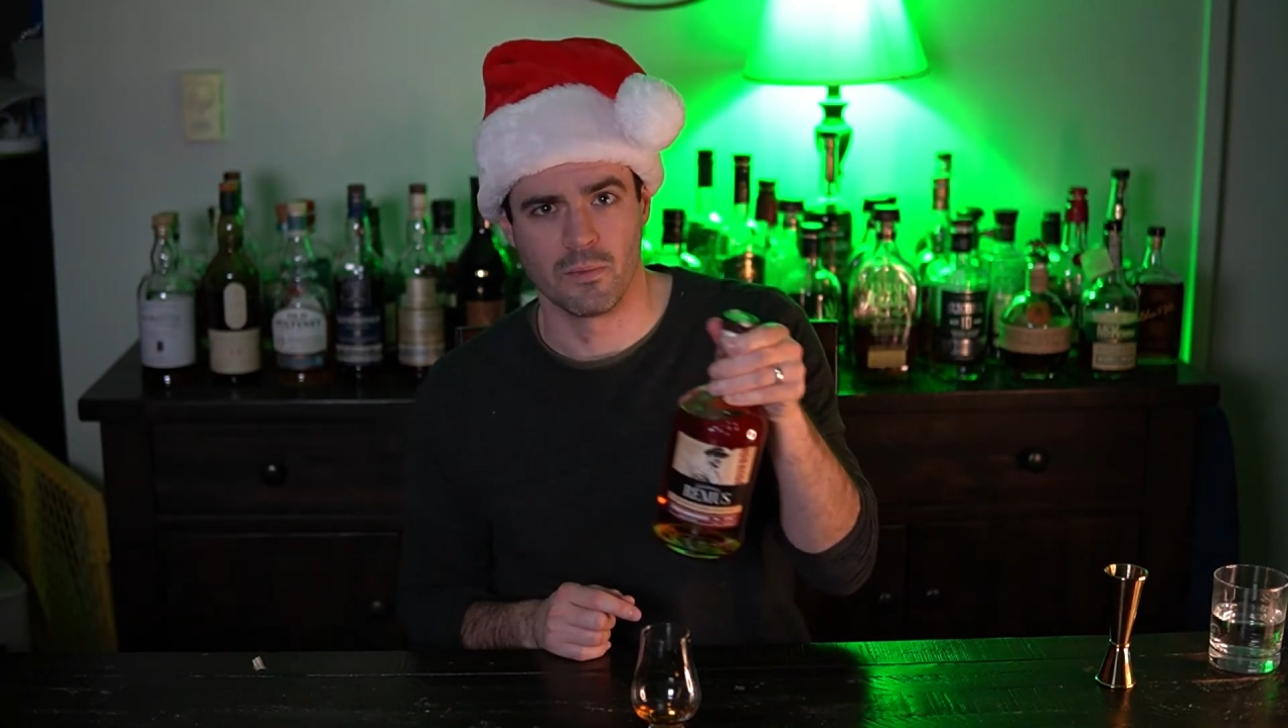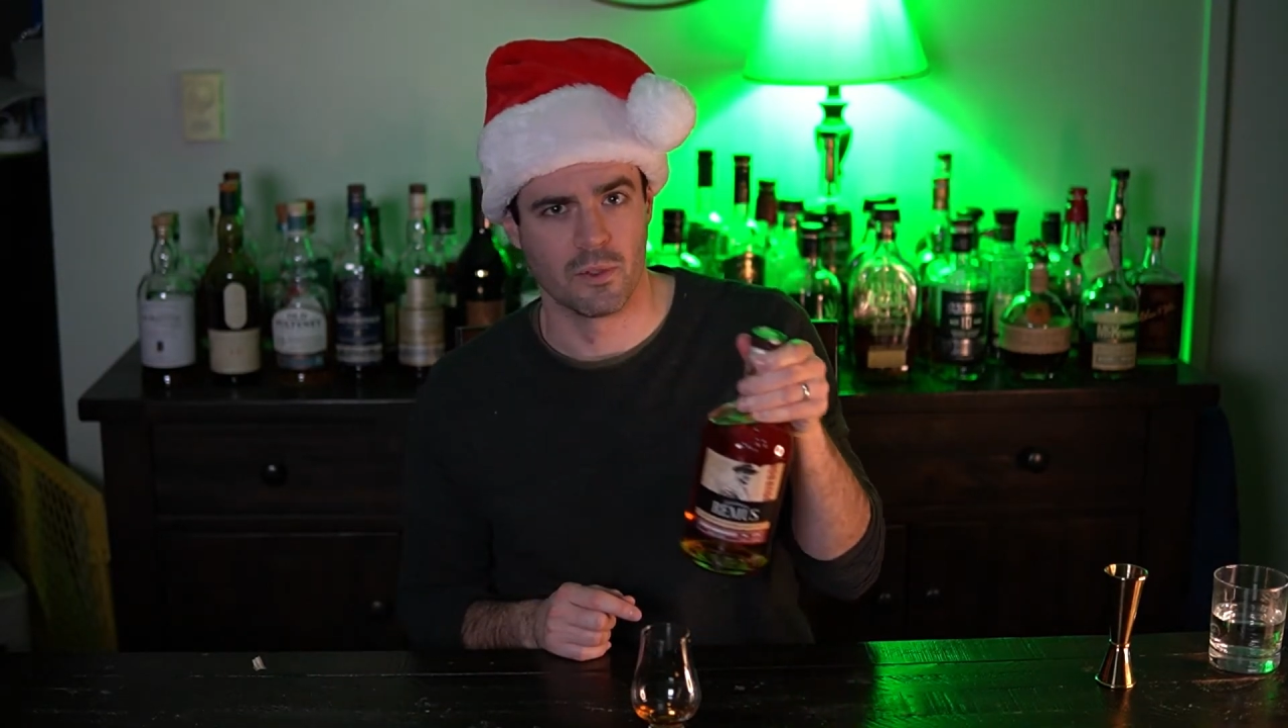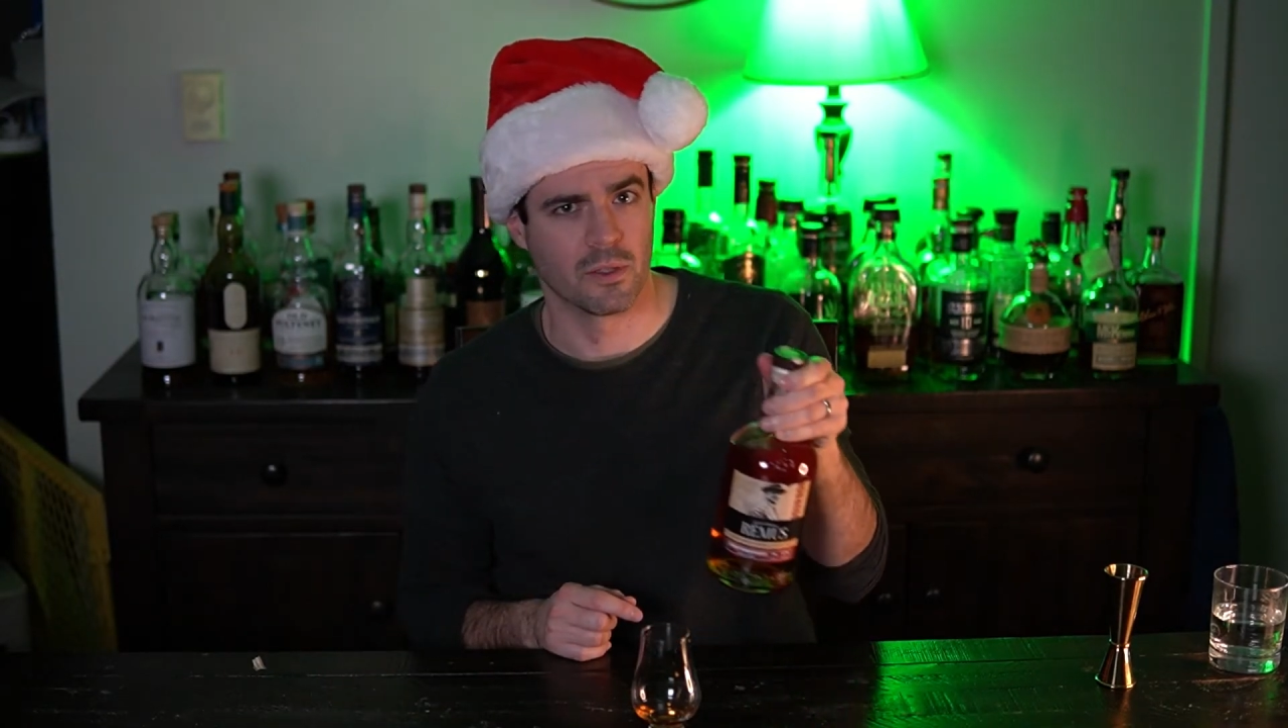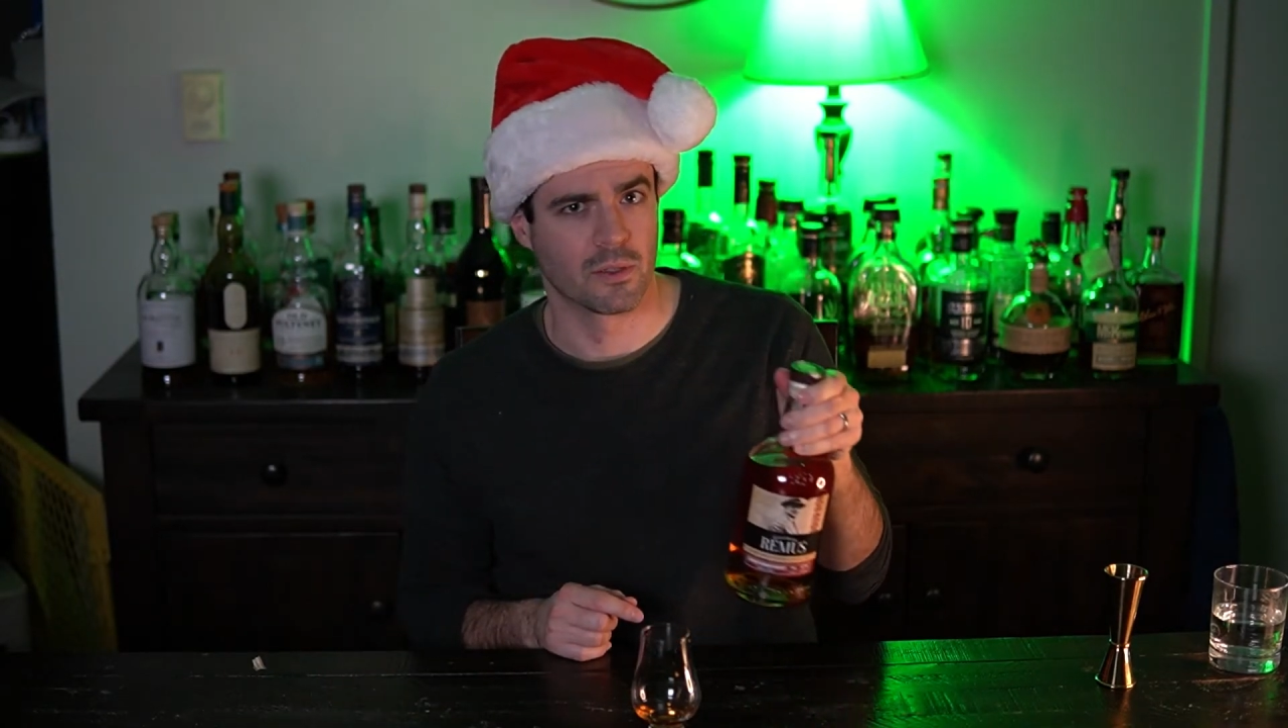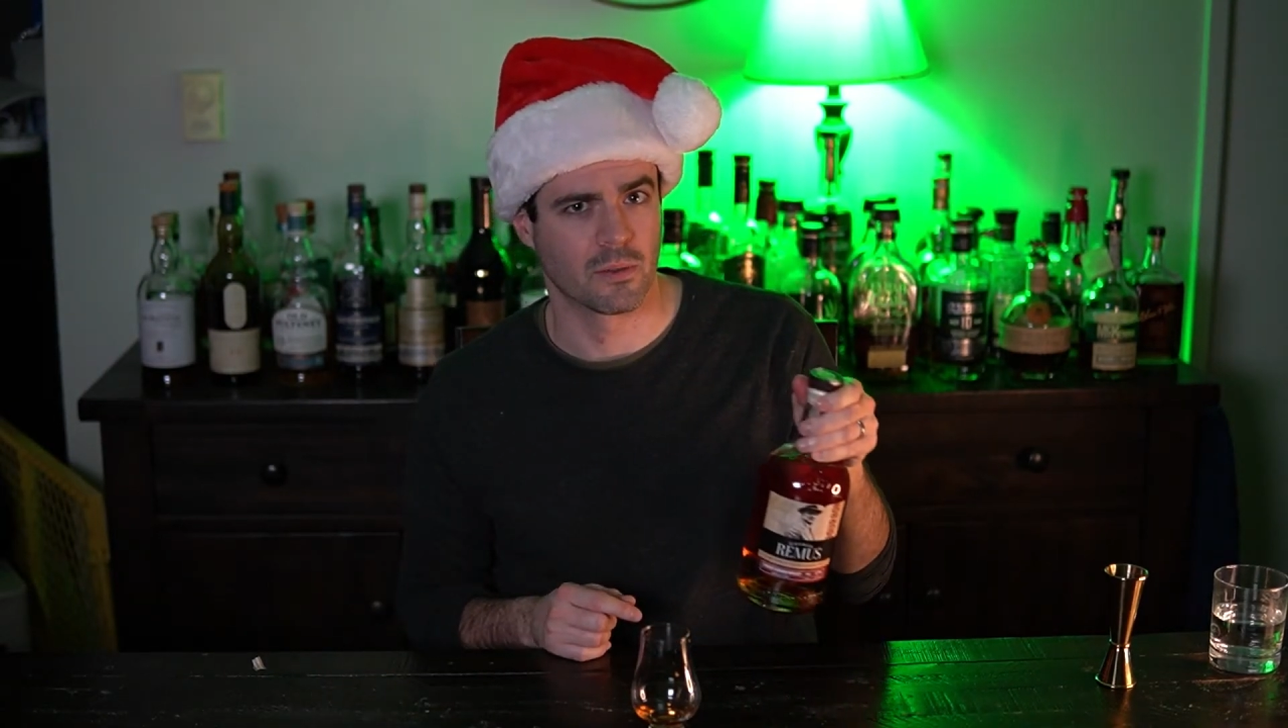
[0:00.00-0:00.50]

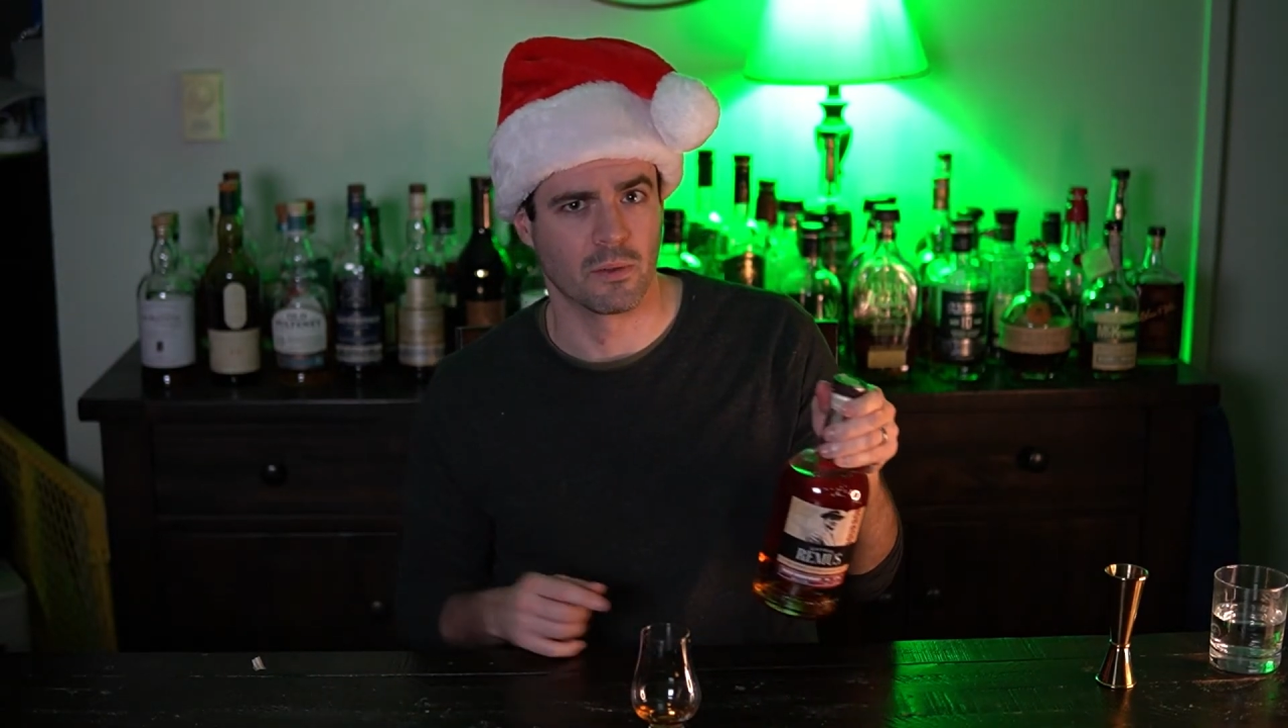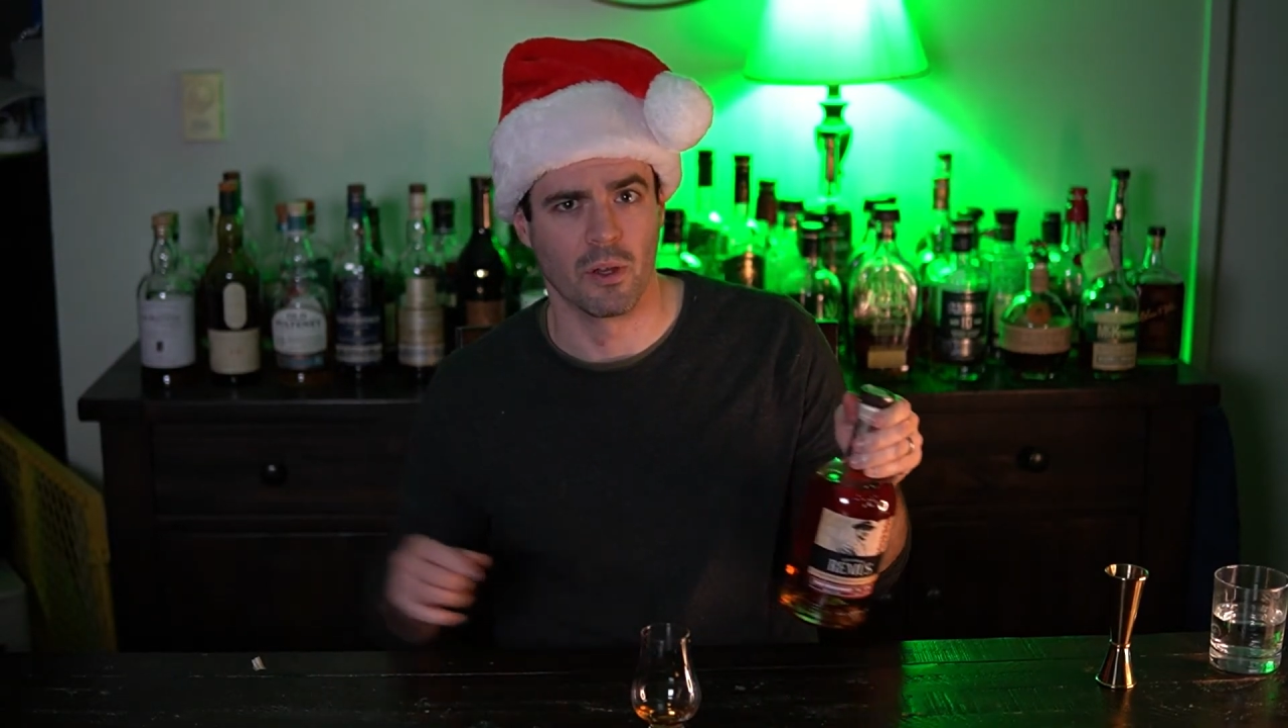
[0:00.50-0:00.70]
just